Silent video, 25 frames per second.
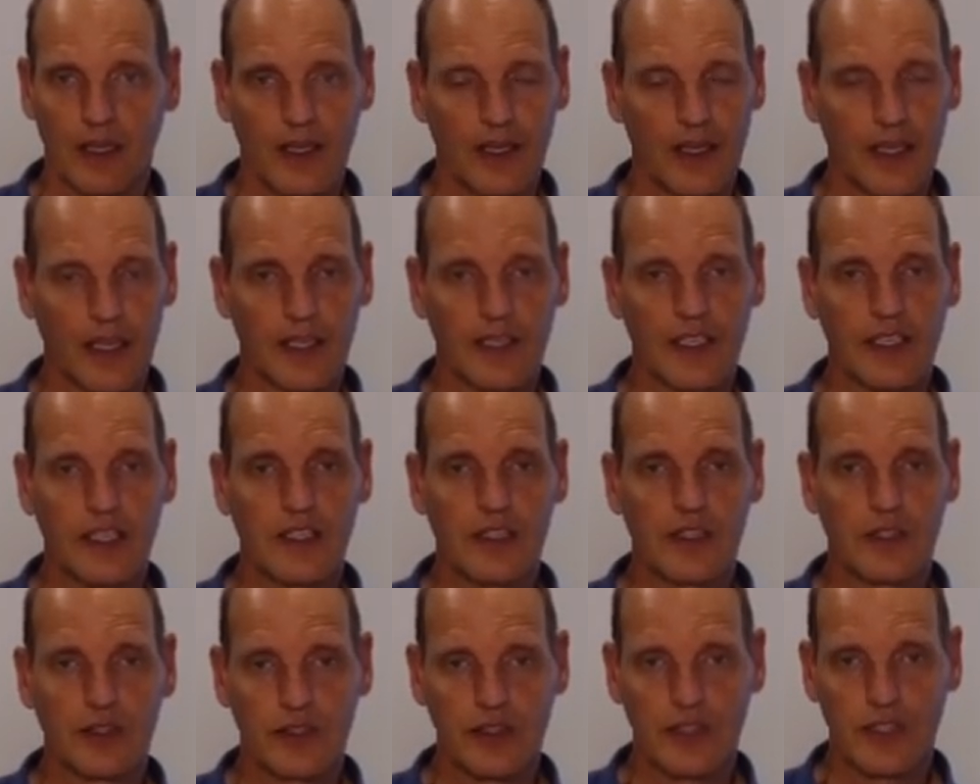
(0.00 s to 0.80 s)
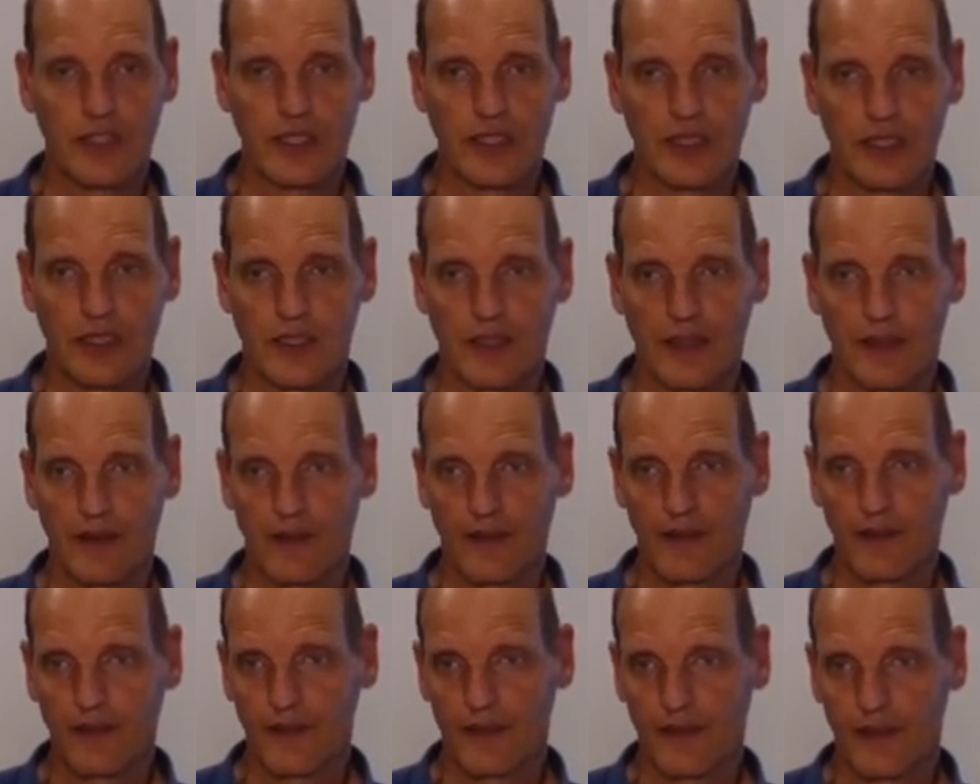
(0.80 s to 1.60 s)
And here you see
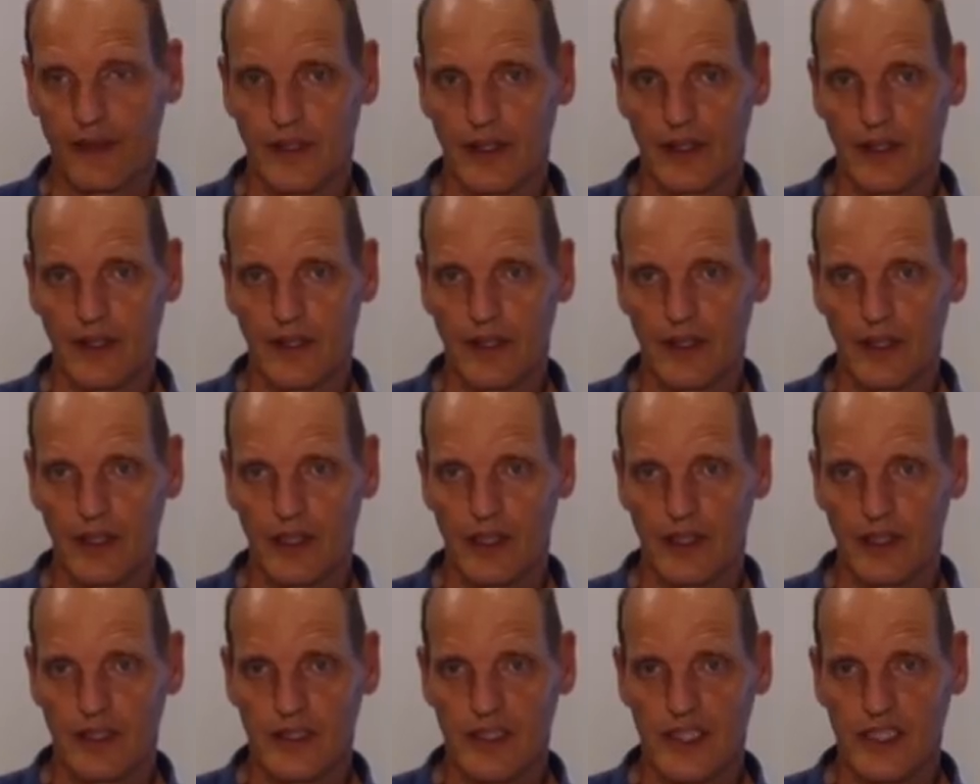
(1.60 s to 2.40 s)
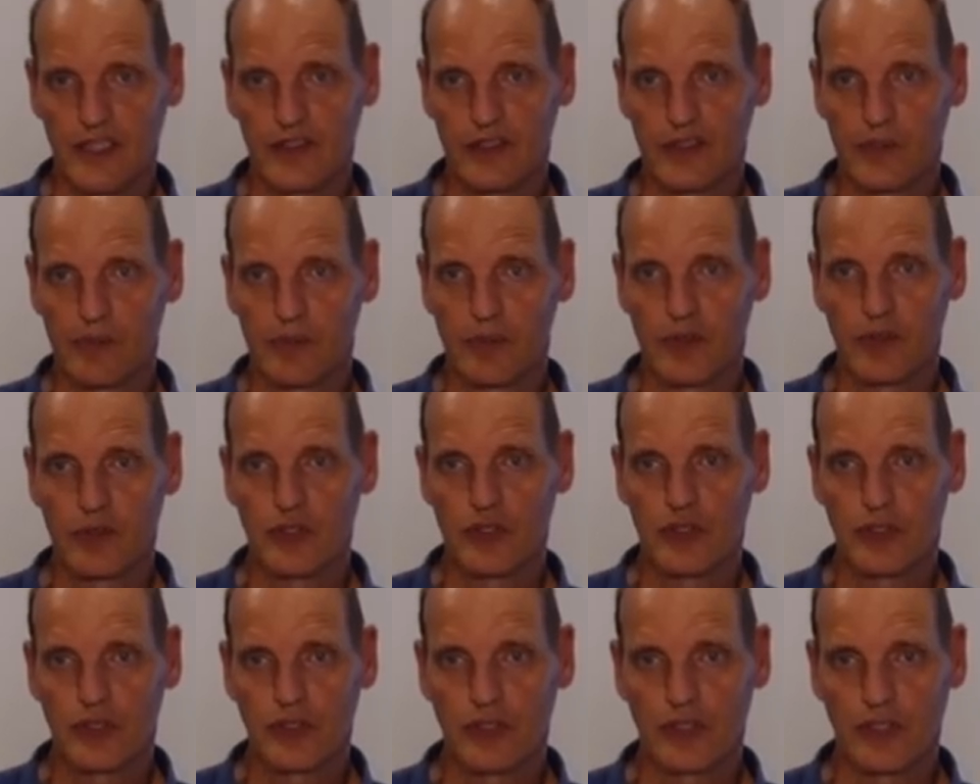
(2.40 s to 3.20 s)
the
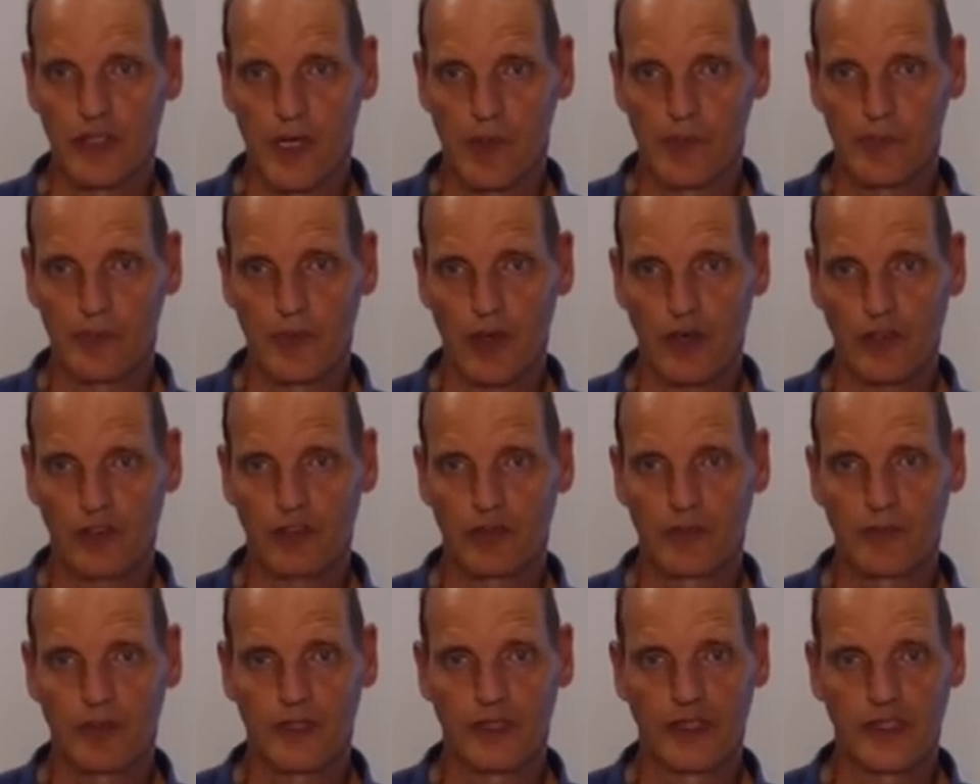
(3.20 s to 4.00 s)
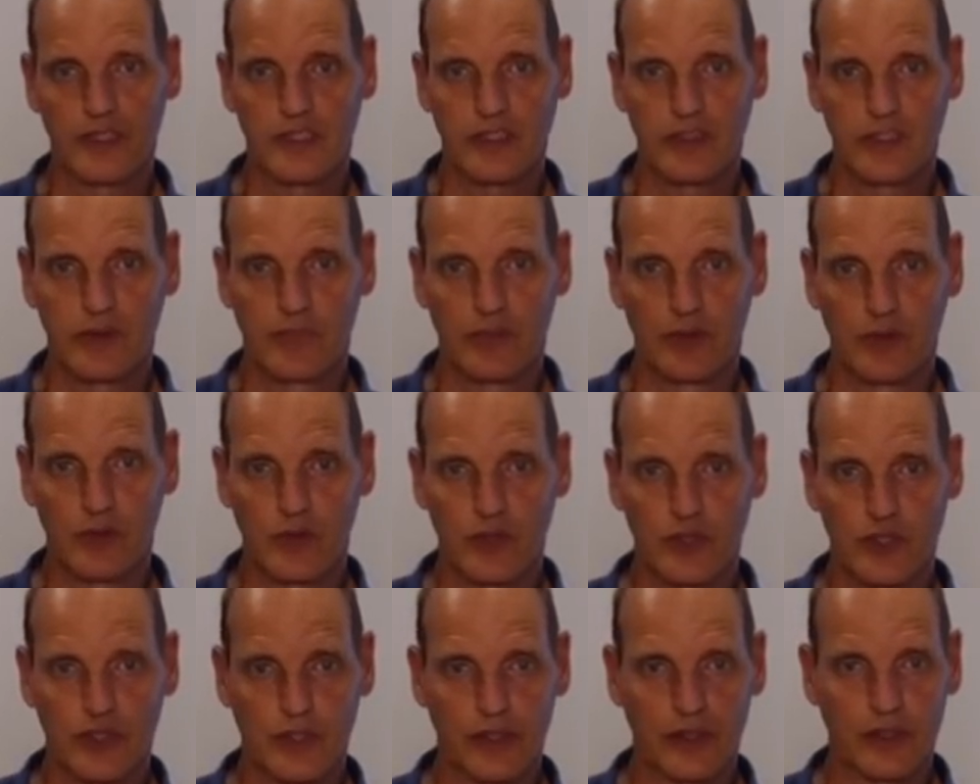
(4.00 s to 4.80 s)
distribution, the approximate
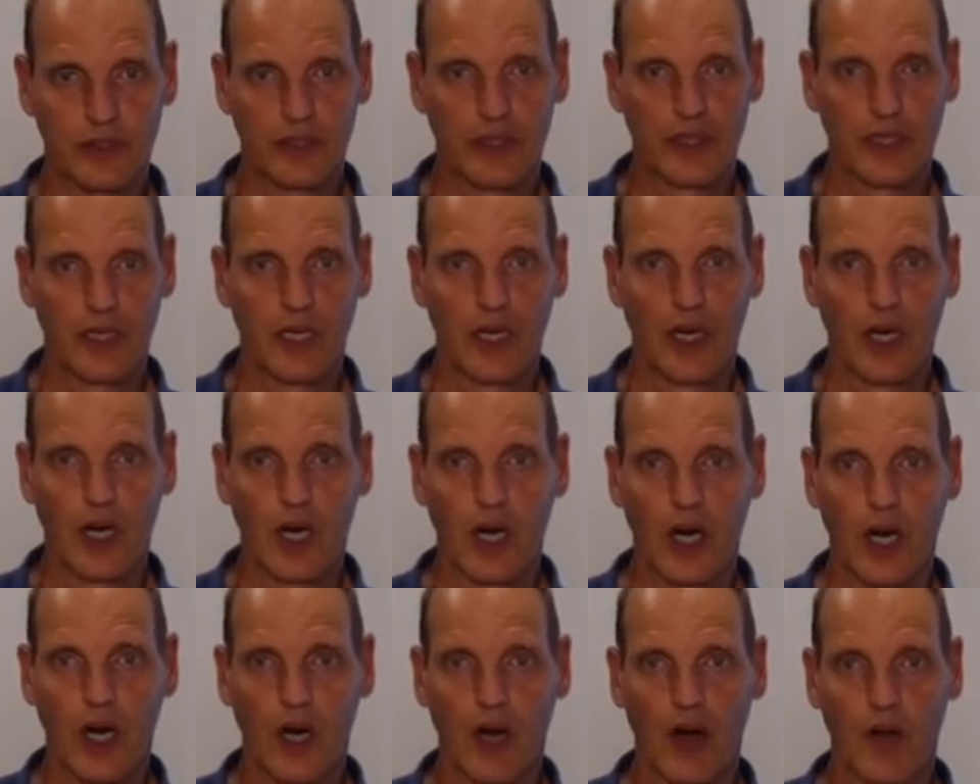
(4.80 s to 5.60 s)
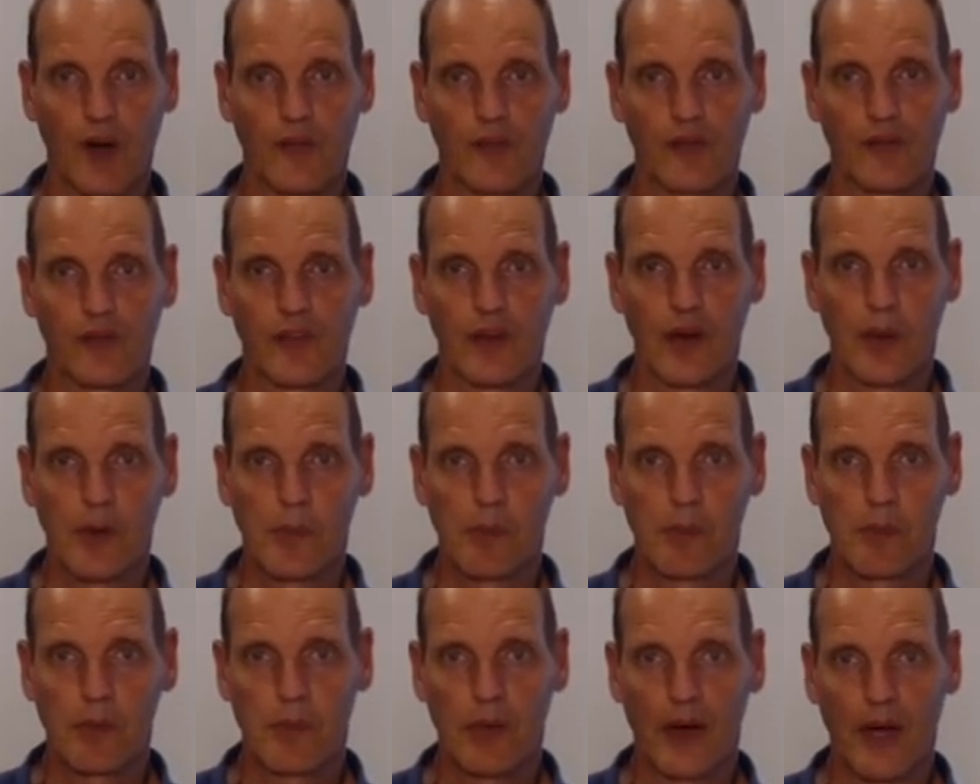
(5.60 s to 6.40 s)
distribution of
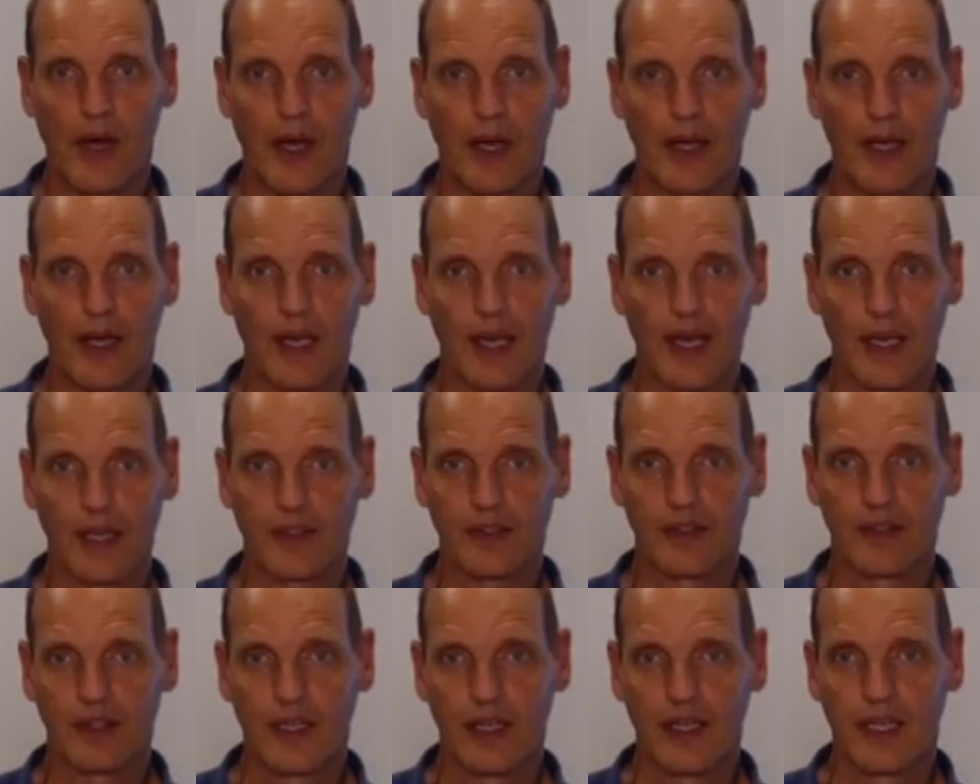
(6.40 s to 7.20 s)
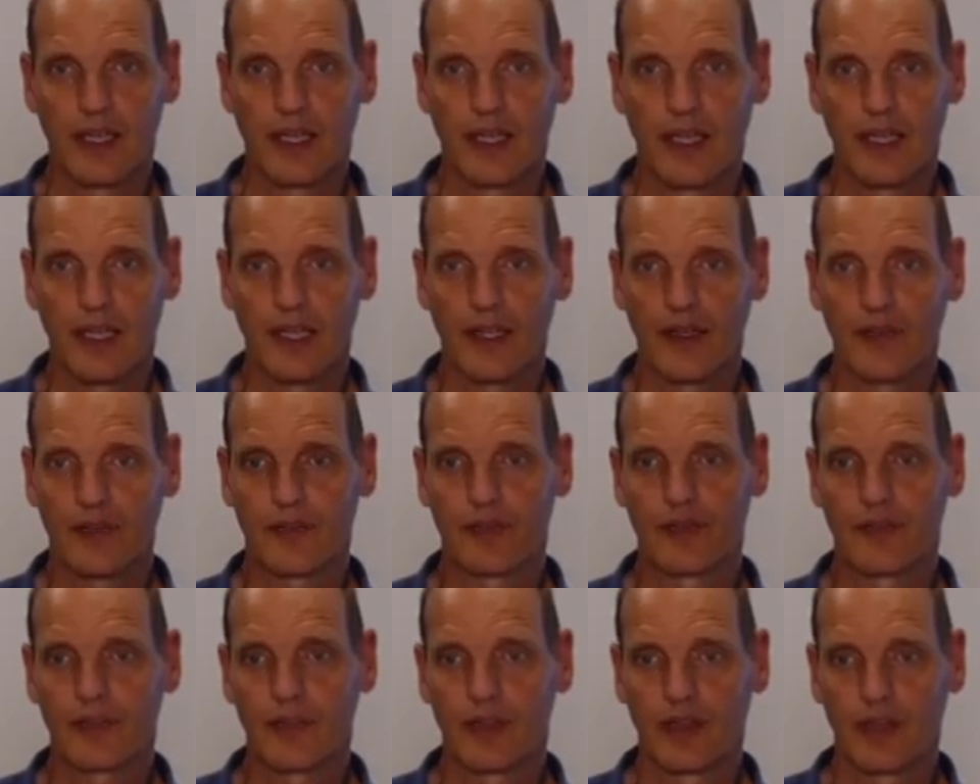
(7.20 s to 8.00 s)
pi hat
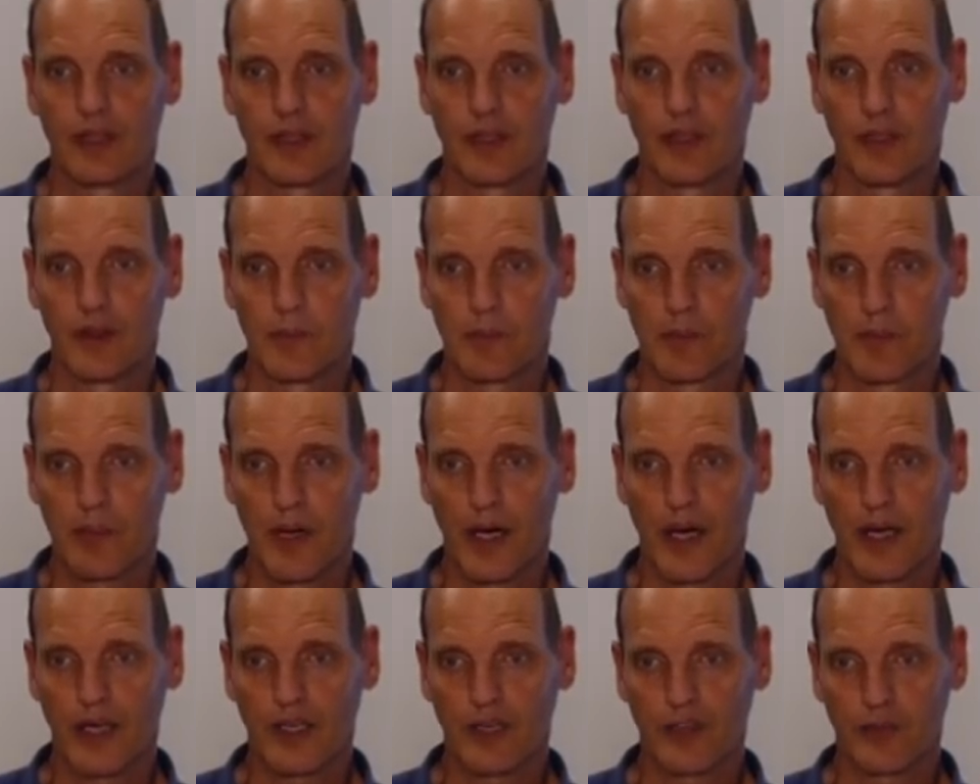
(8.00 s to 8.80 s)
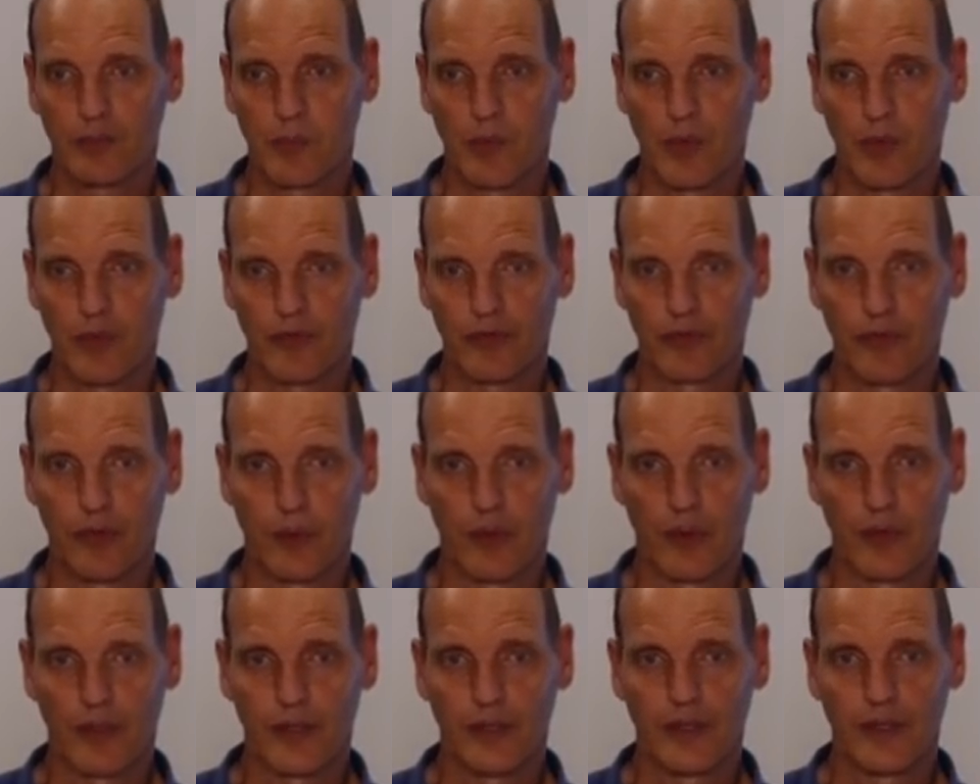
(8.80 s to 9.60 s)
if pi is
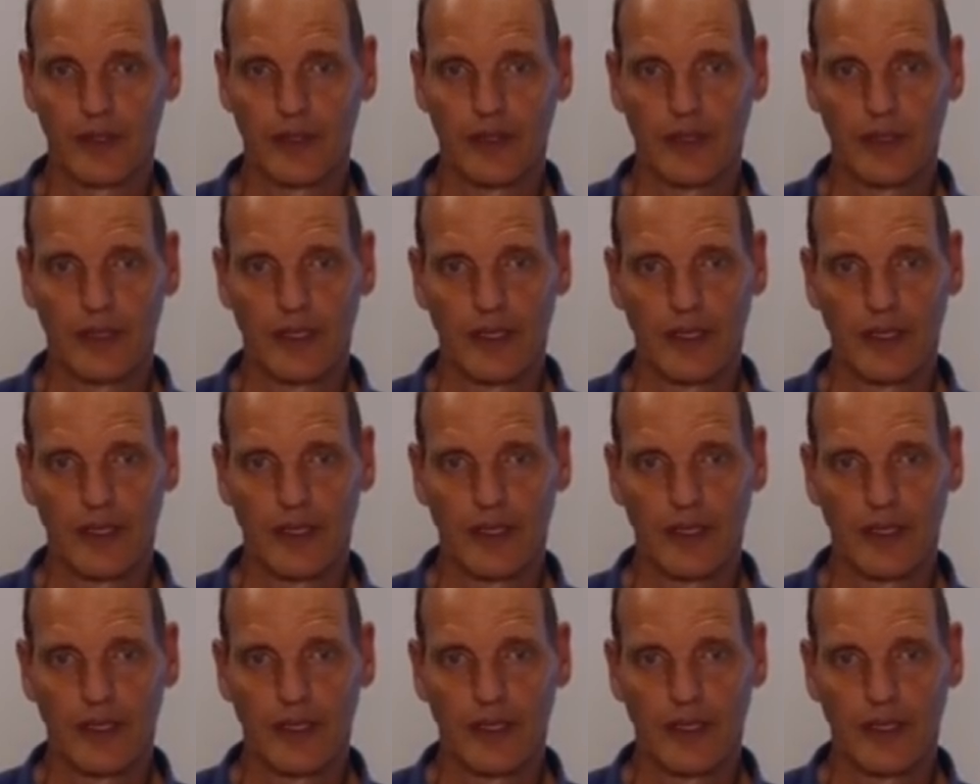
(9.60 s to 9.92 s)
0.4